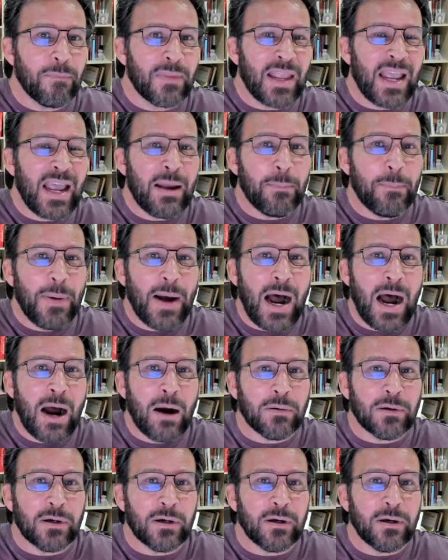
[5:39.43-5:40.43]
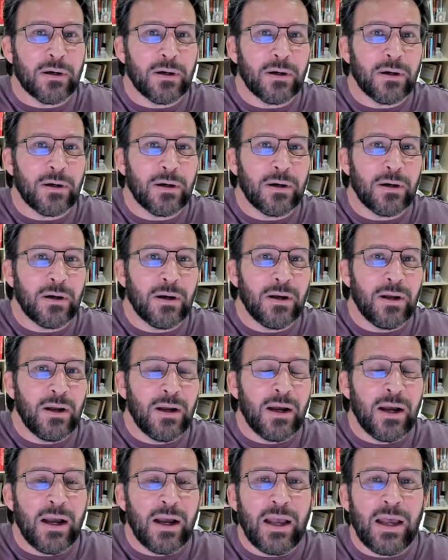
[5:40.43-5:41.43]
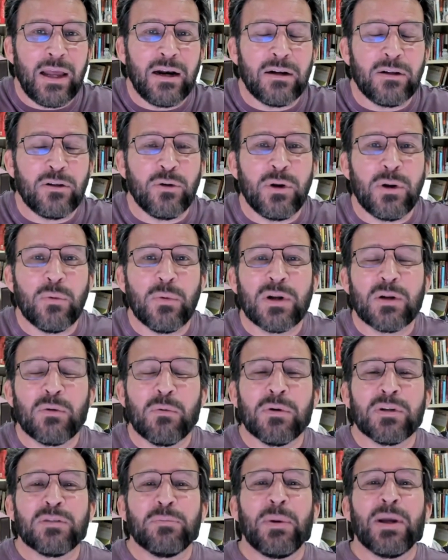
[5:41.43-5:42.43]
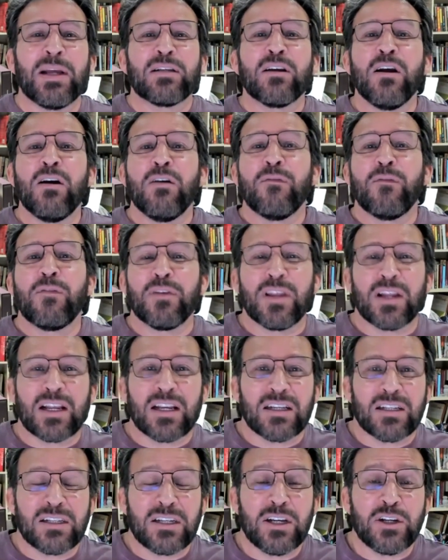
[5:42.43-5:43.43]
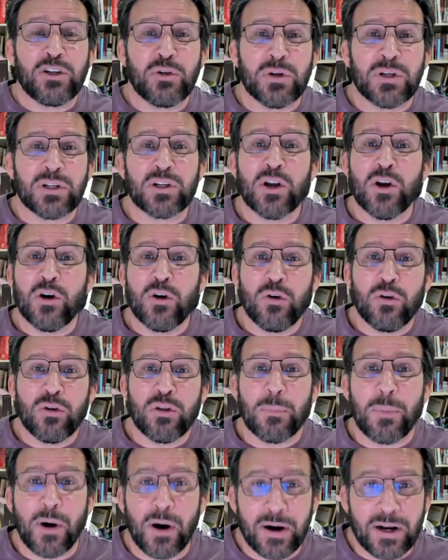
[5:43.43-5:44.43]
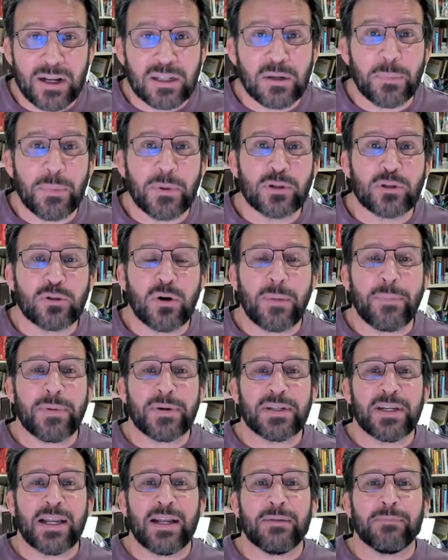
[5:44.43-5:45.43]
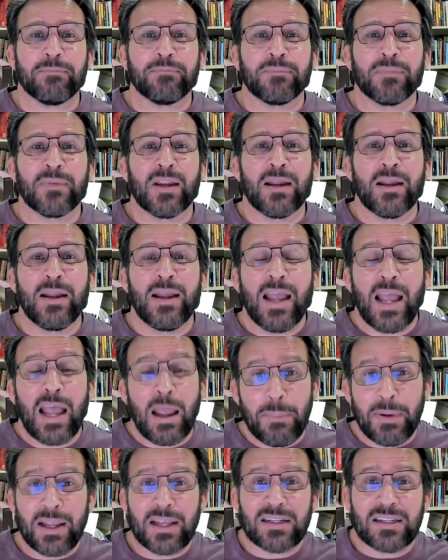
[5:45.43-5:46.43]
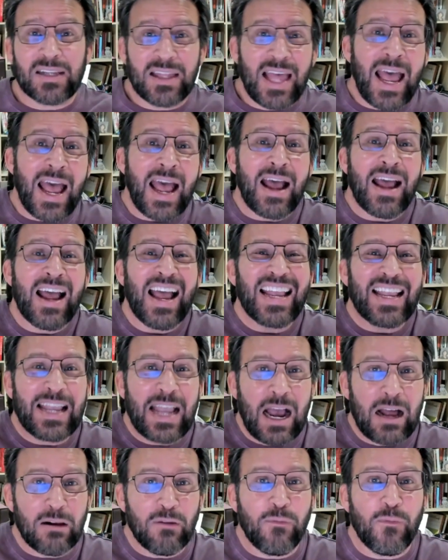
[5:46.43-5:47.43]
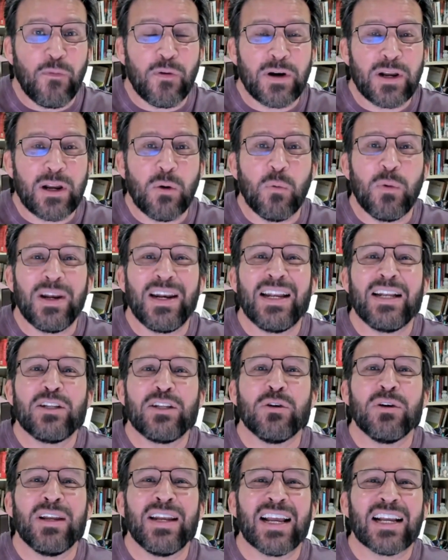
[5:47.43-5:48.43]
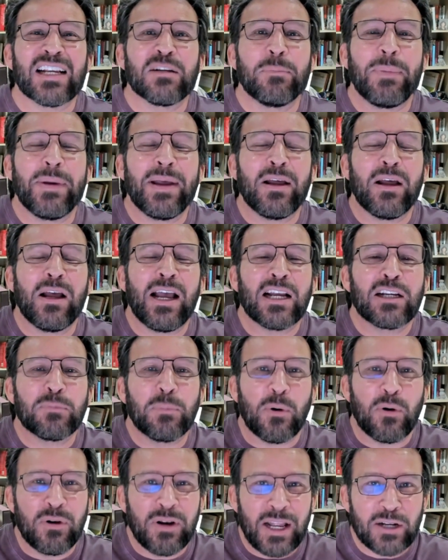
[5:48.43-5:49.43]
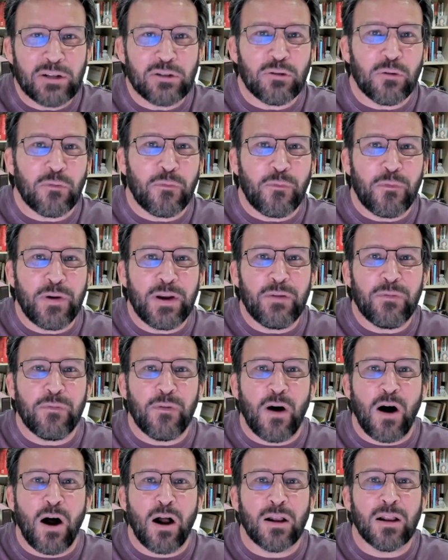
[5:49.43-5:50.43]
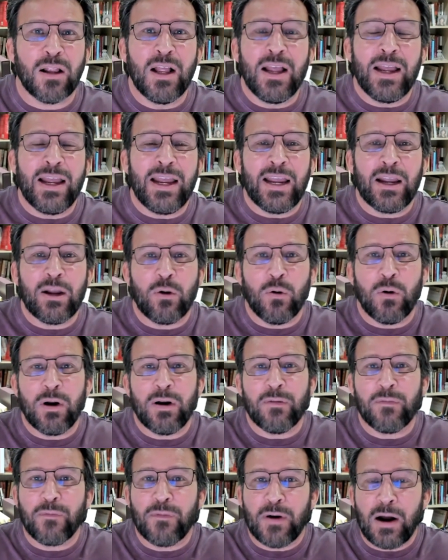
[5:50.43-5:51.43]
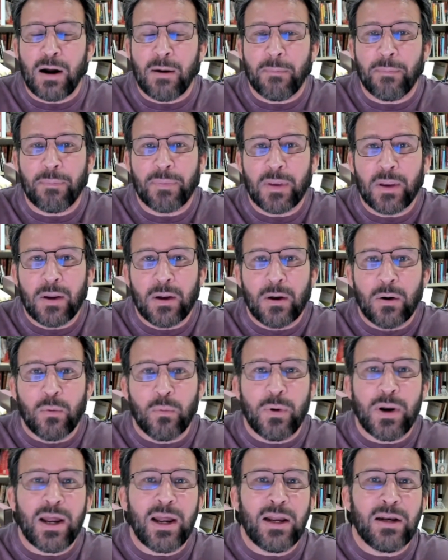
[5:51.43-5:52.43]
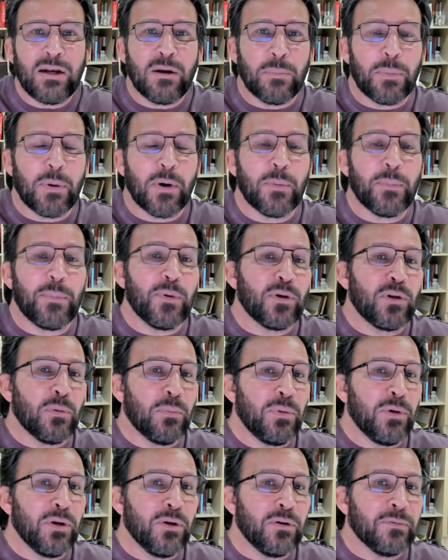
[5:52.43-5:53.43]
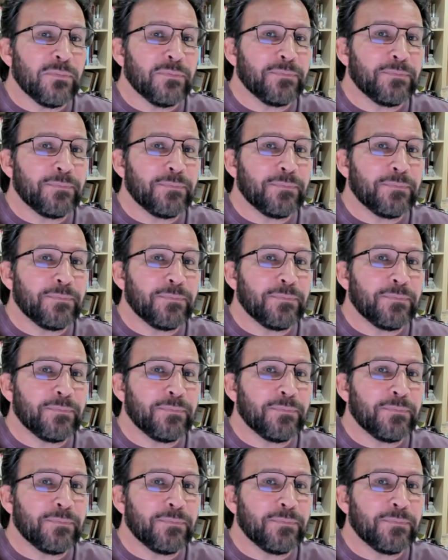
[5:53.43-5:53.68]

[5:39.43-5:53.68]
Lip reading: and power ahead of doing what was best for the constituents who the party is supposed to represent. And because of that, California went into an exponential free fall in going from red to purple to blue.